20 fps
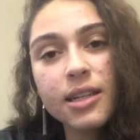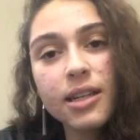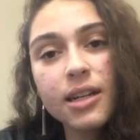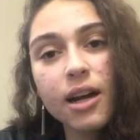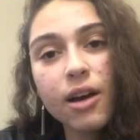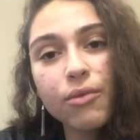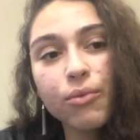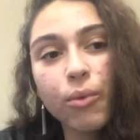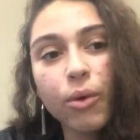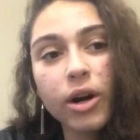
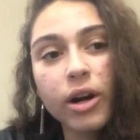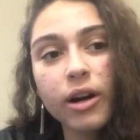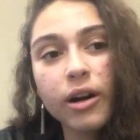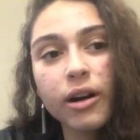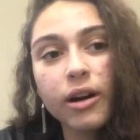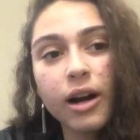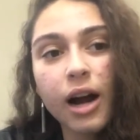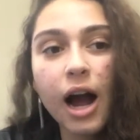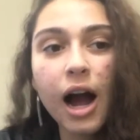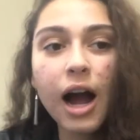enough
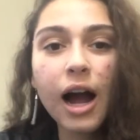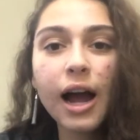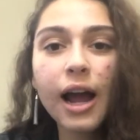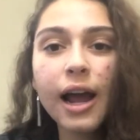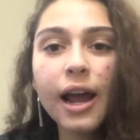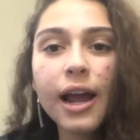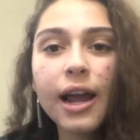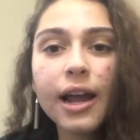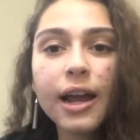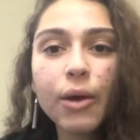where
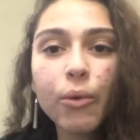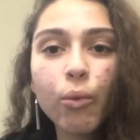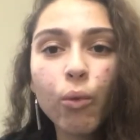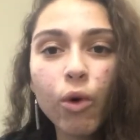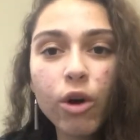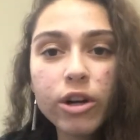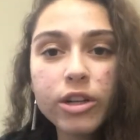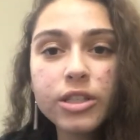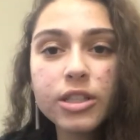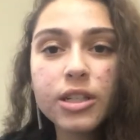I
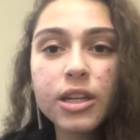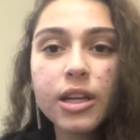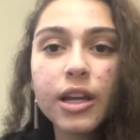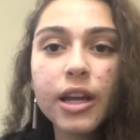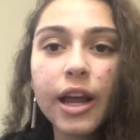worked